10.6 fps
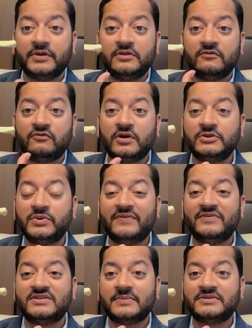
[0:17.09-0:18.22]
In the front we have the
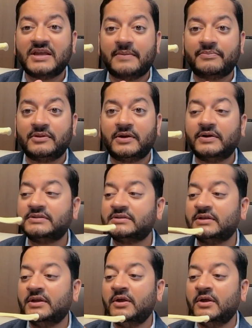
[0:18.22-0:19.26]
subscapularis,